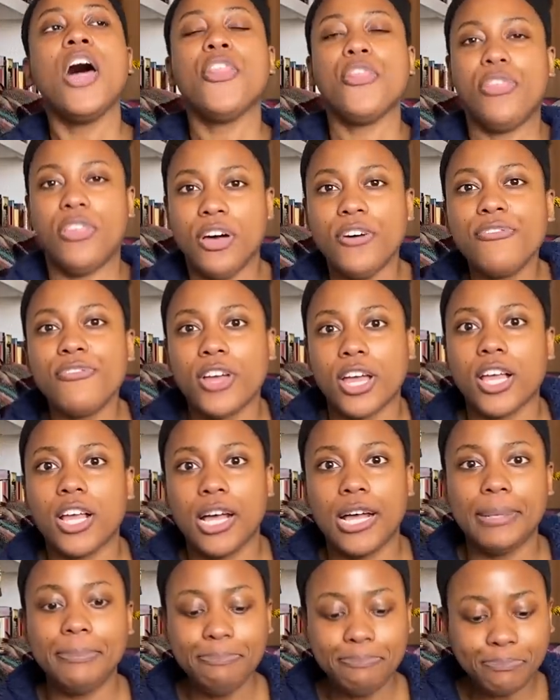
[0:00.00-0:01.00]
the fuck
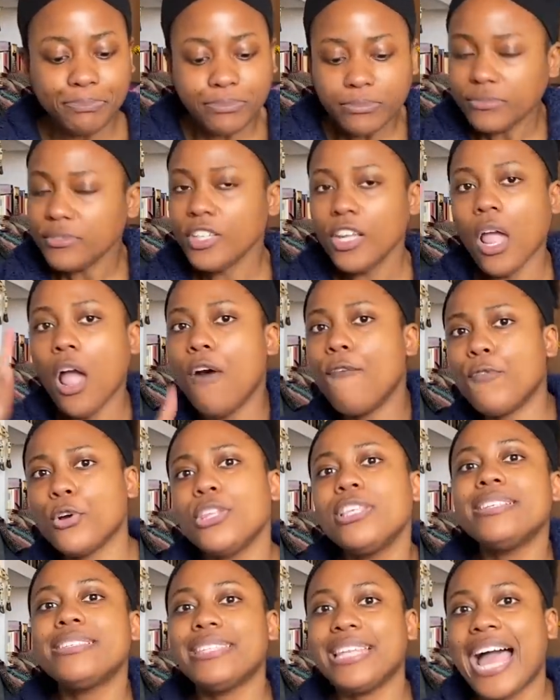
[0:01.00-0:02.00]
up for
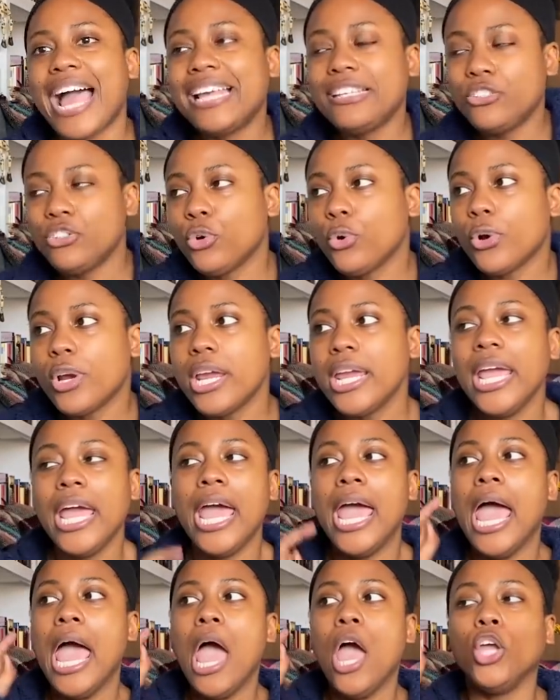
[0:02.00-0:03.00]
this last story.
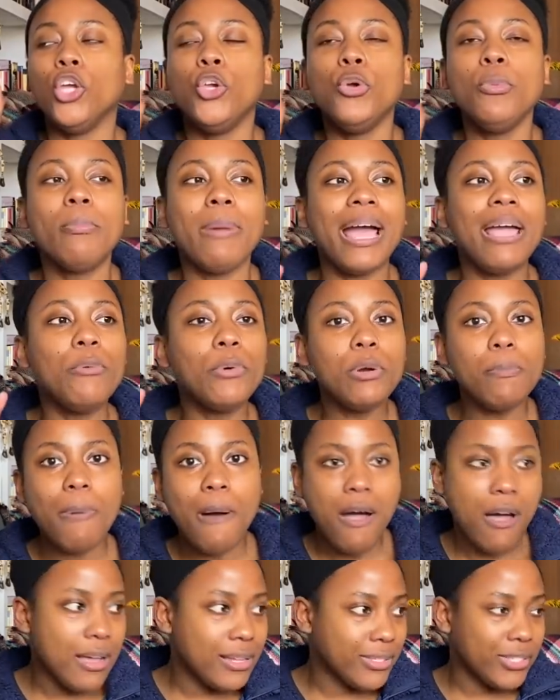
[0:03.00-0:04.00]
You might want to
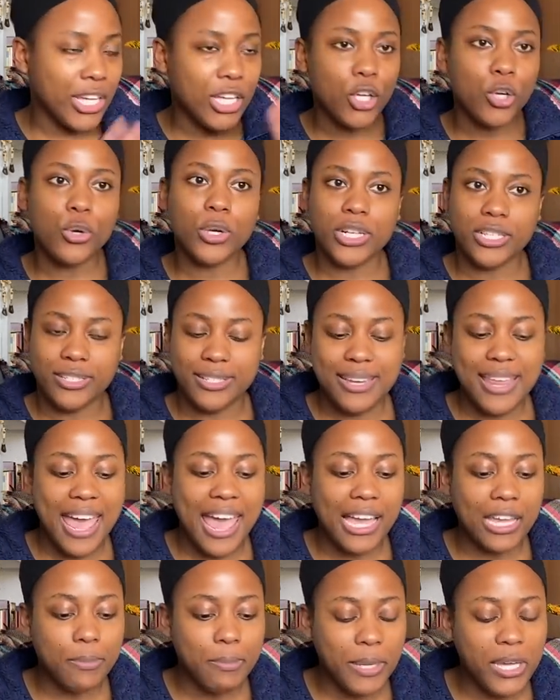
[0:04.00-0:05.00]
pause and go get a
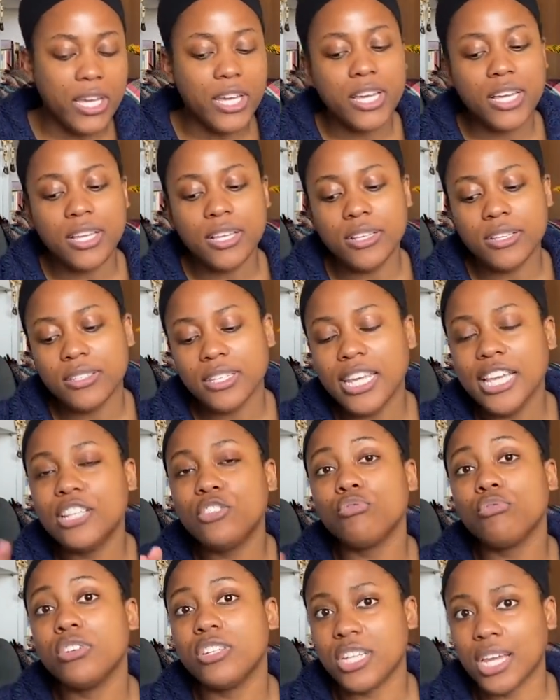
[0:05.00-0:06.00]
snack because
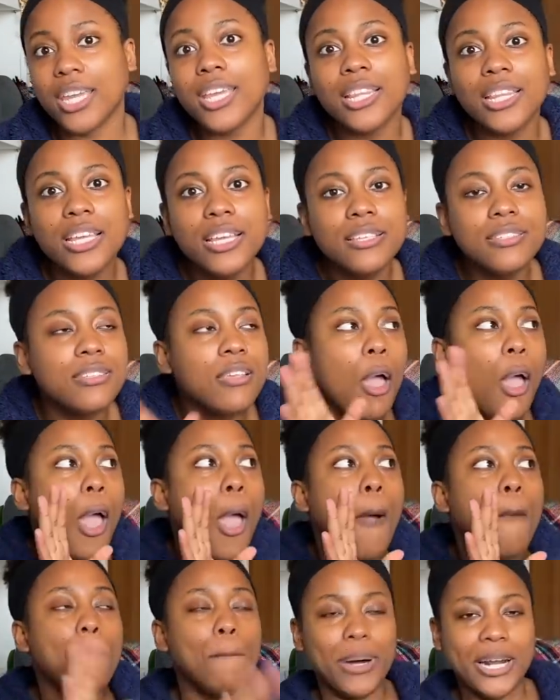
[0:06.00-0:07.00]
it's ridiculous,
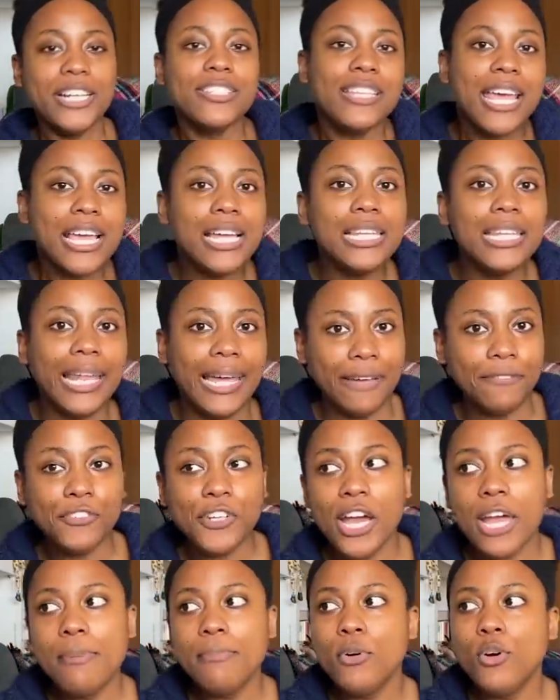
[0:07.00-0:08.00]
but it's like a
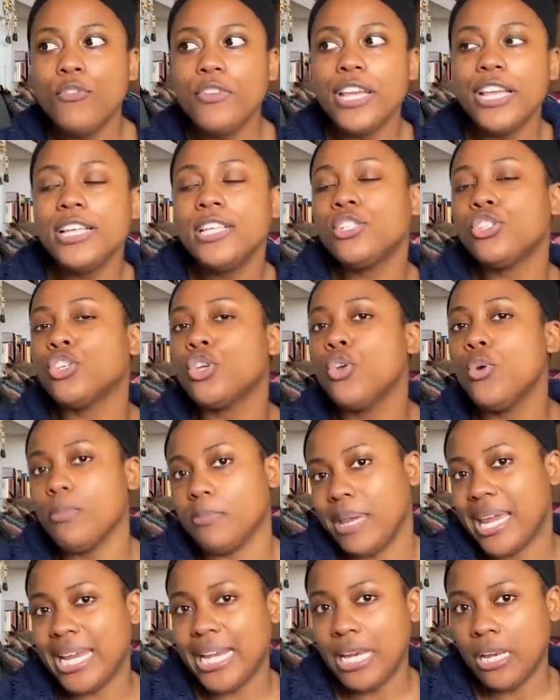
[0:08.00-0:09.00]
Lifetime movie, so you
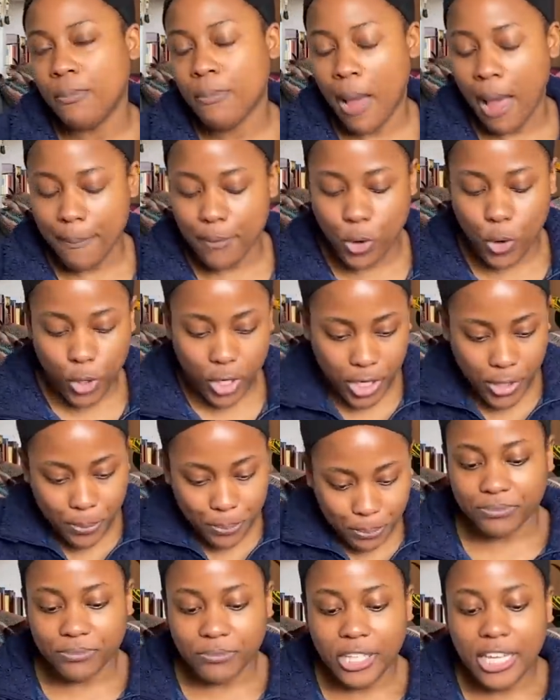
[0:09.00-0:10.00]
may need popcorn.
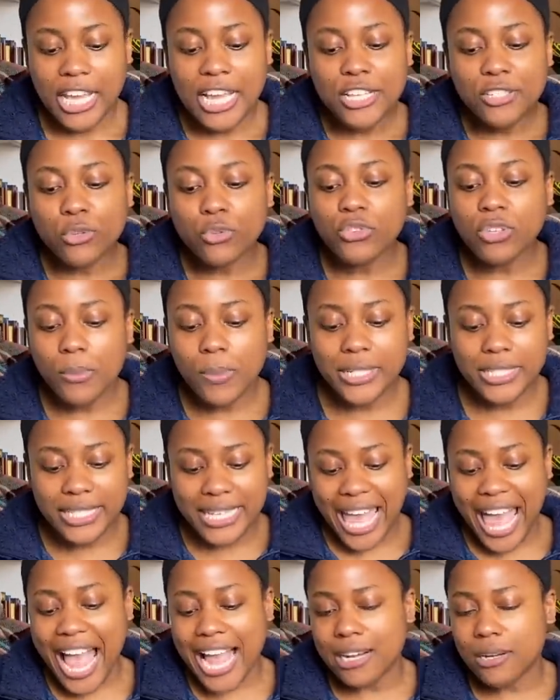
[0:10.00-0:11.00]
So someone
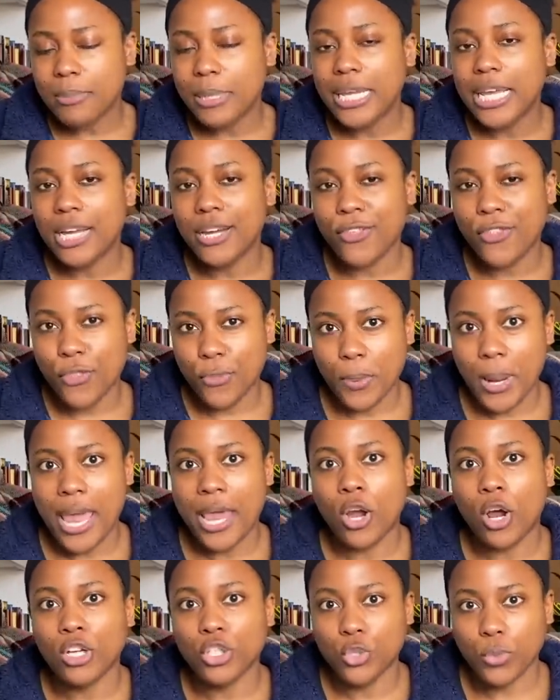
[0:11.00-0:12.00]
tagged me in a
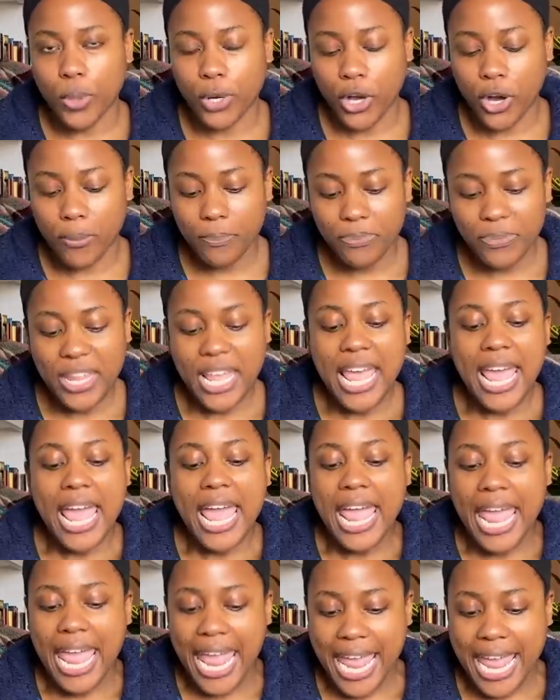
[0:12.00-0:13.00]
thread on Twitter,
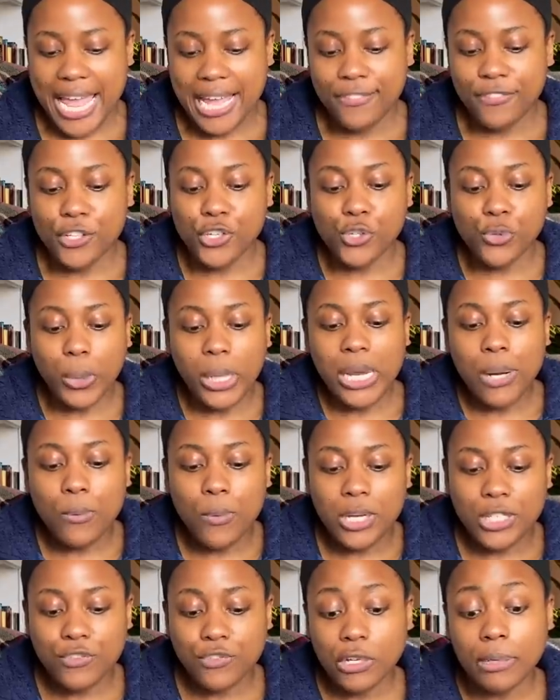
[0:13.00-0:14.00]
and the tweet
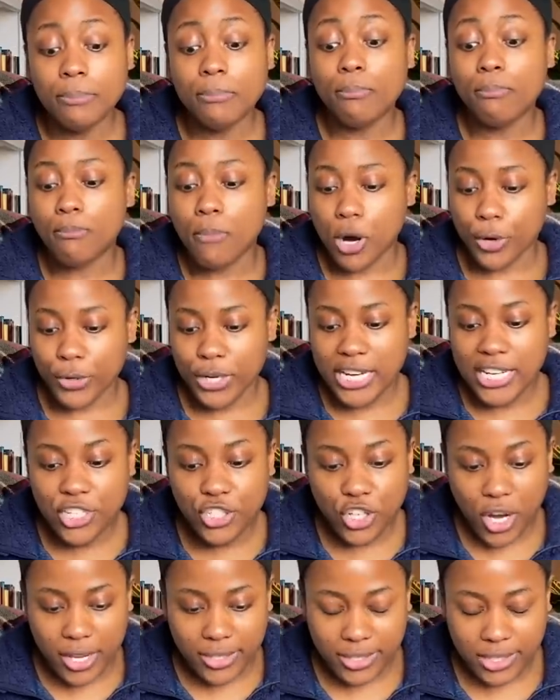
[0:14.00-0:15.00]
was from Maureen
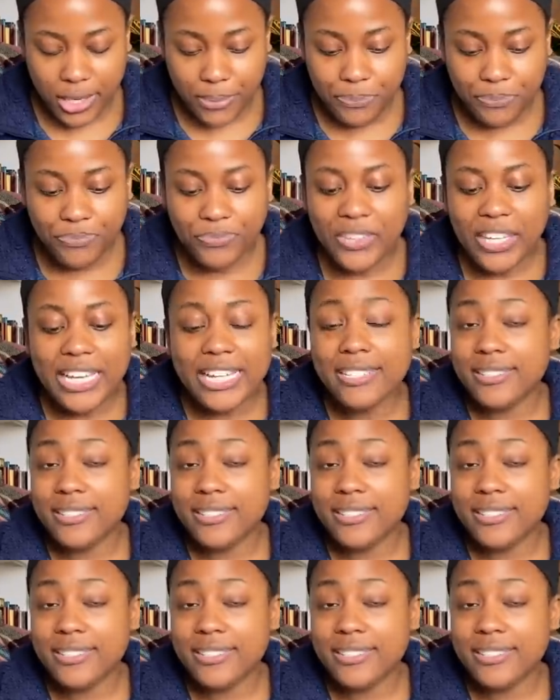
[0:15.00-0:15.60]
Johnson. It